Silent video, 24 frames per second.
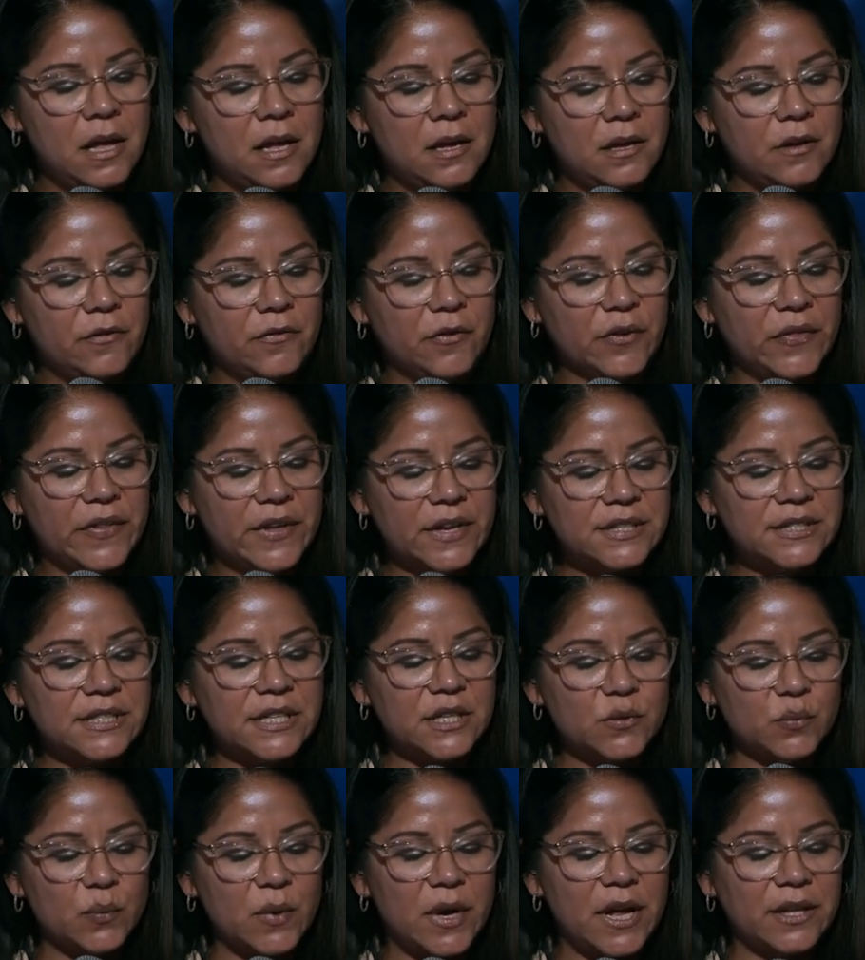For this is
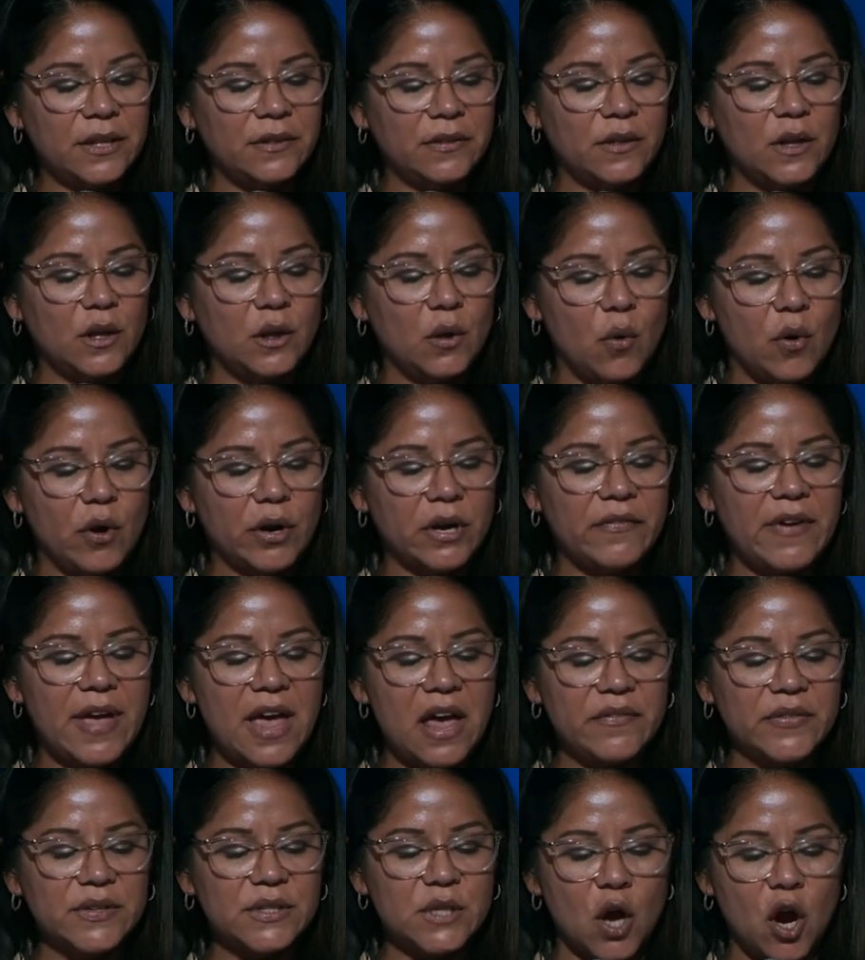what the Lord of
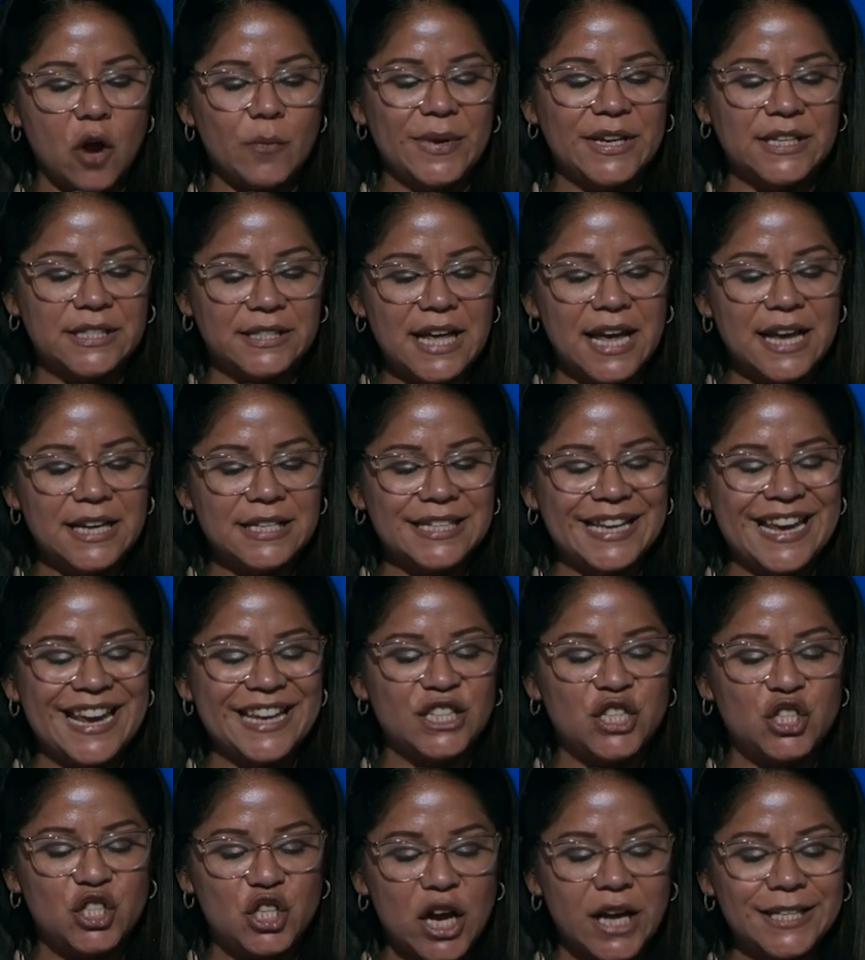heaven's army says In
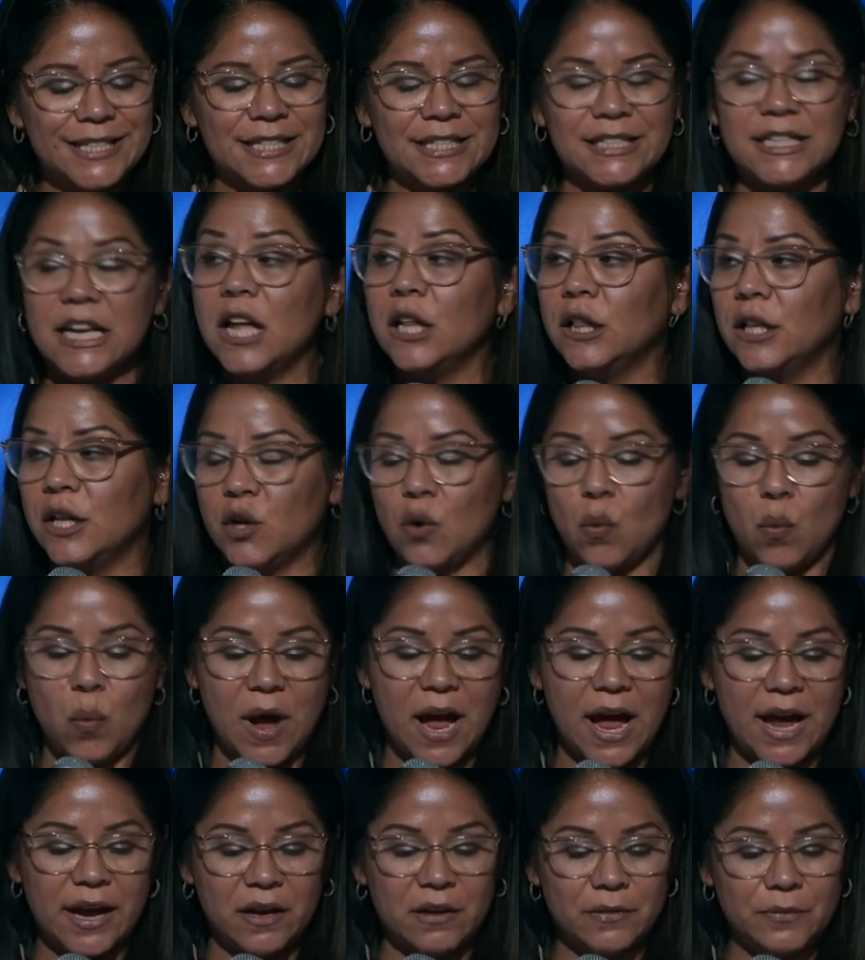just a little
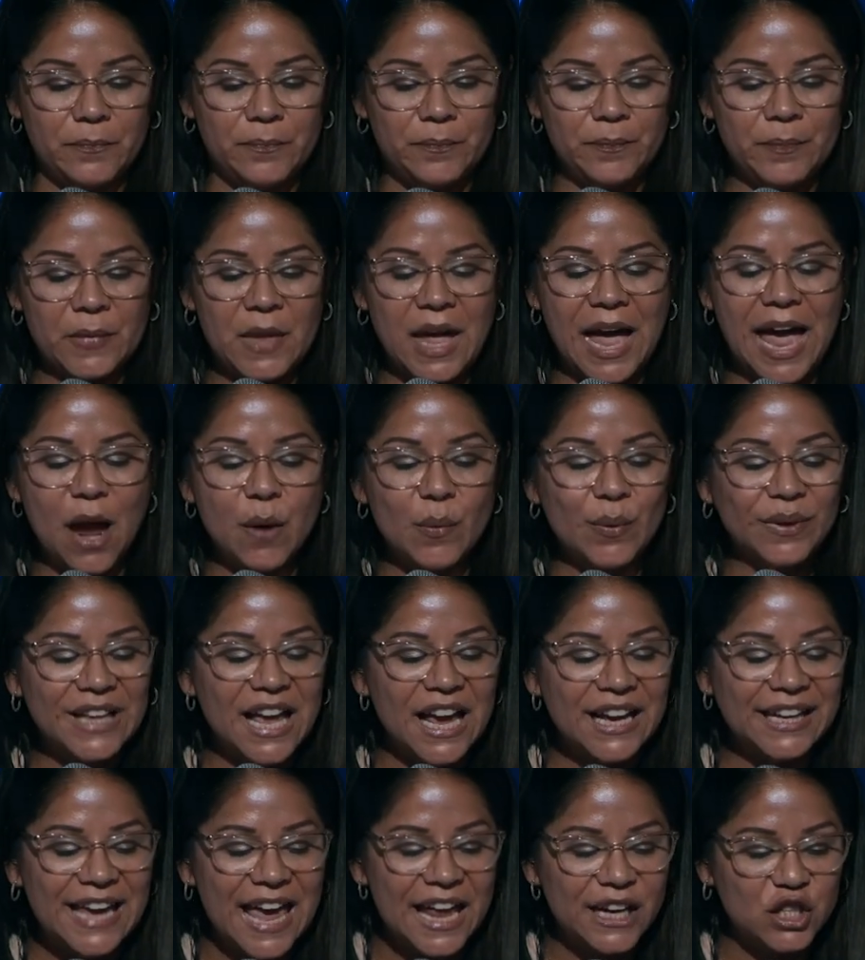while, I will
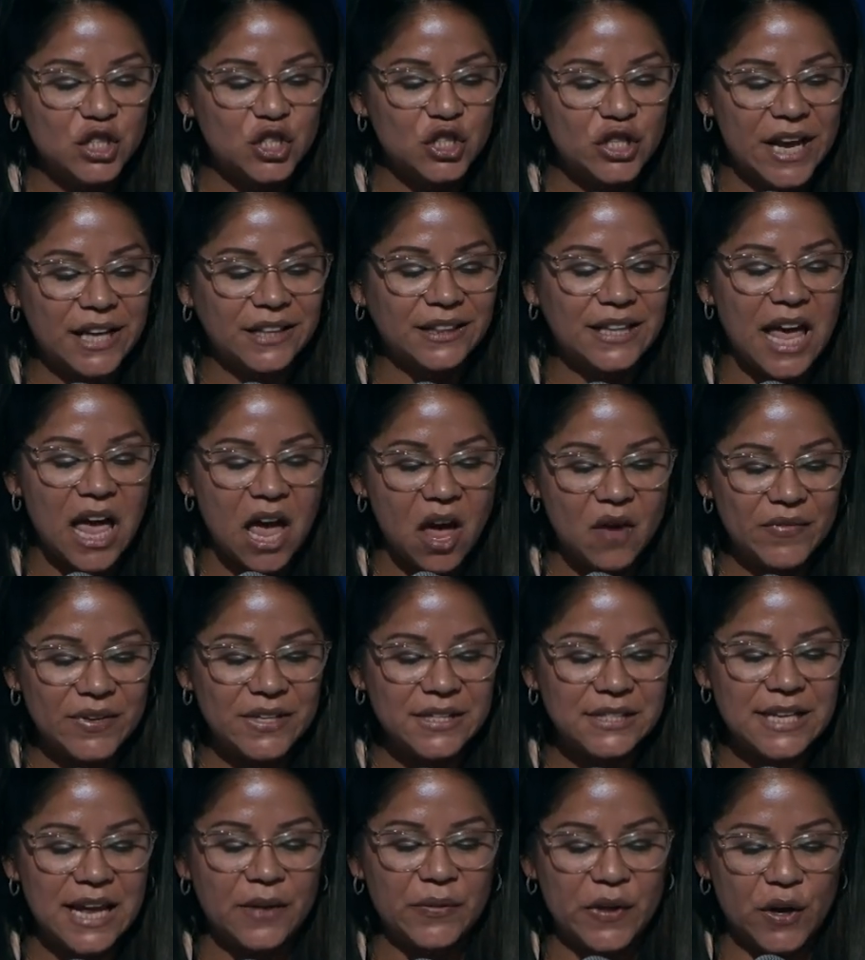again shake the
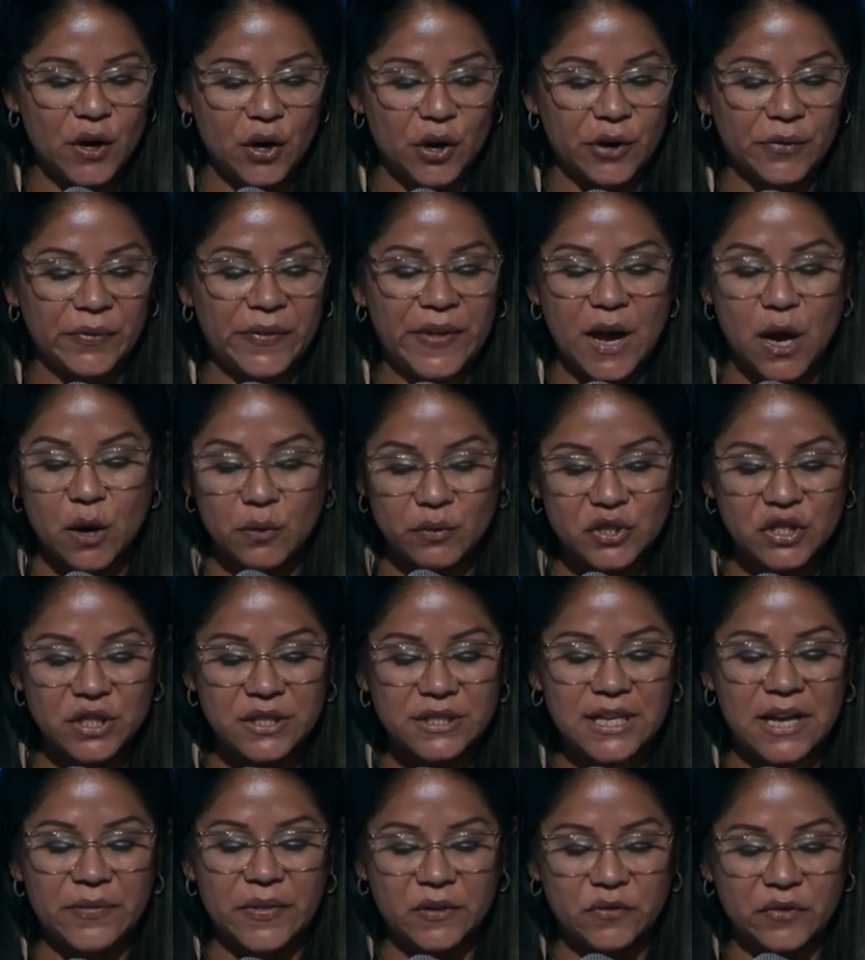heavens and the earth, the oceans
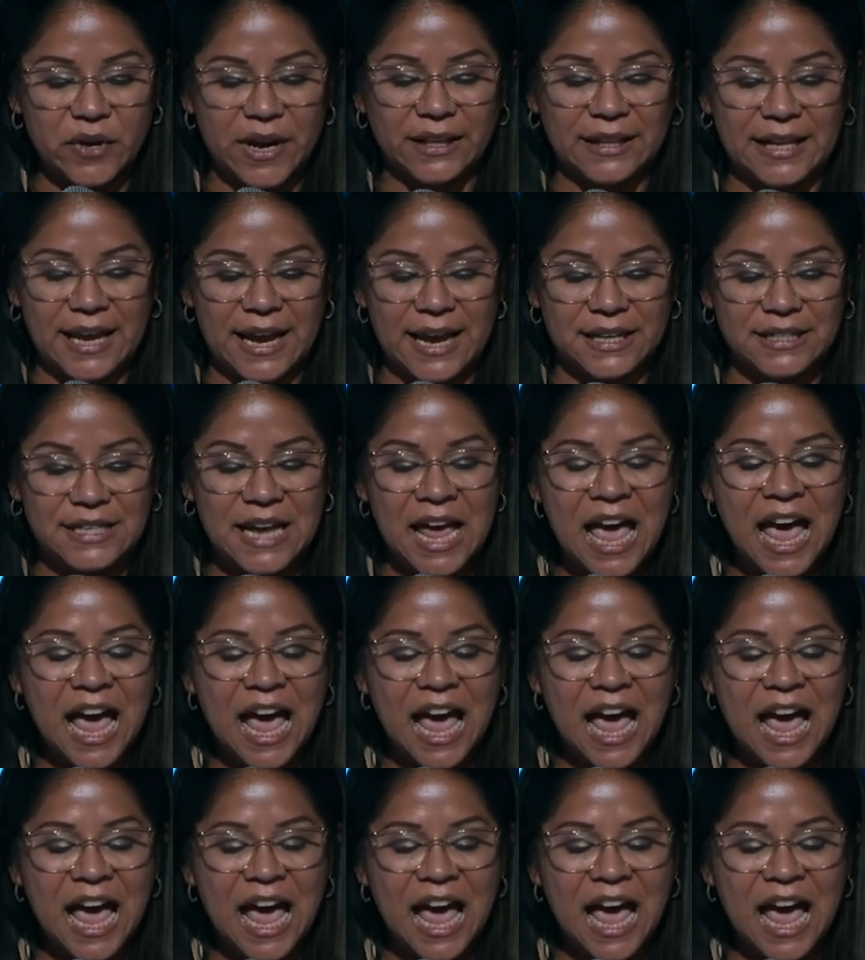and the dry land.